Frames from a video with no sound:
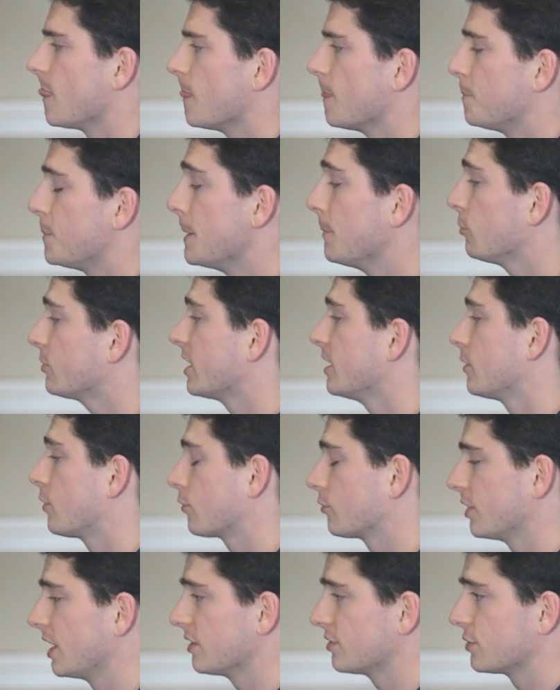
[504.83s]
People can
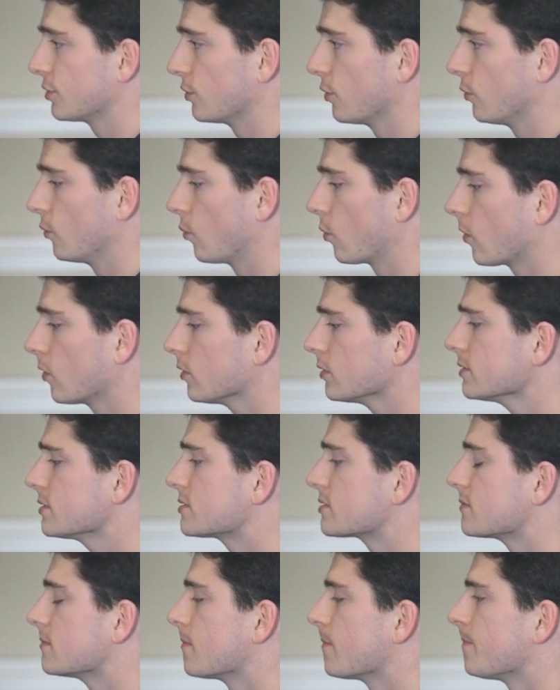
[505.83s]
create their own
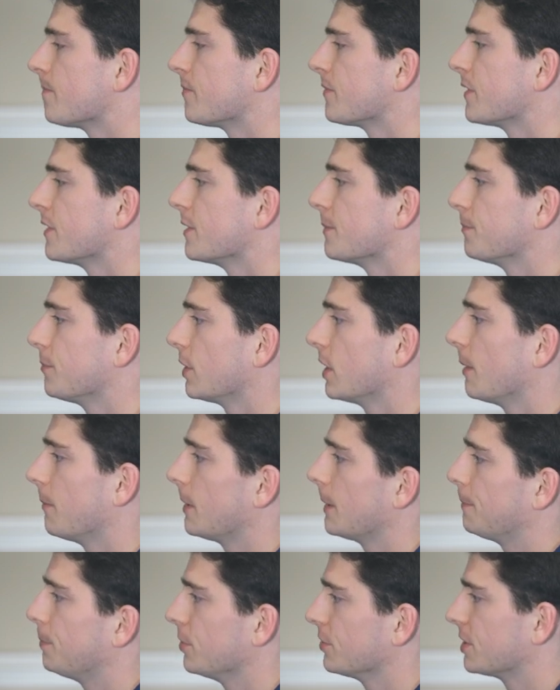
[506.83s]
worlds, but I'm
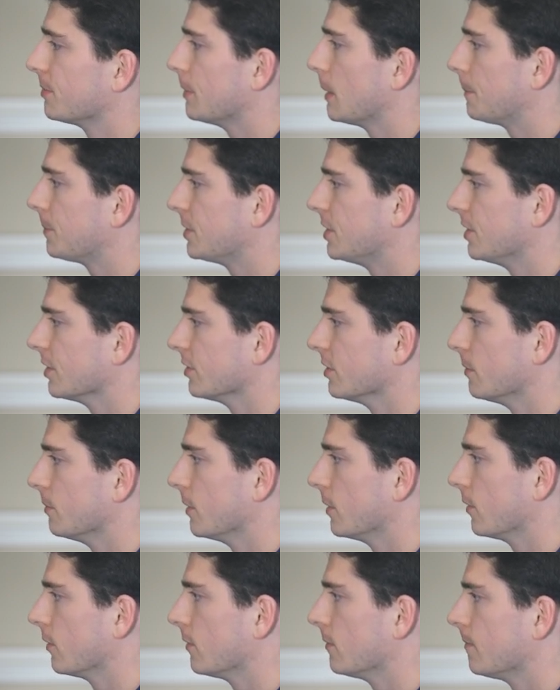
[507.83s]
going to put them up here in the
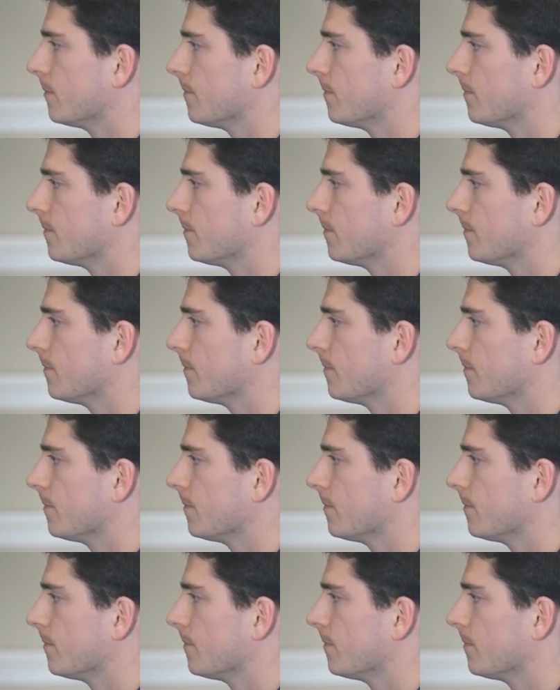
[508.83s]
middle.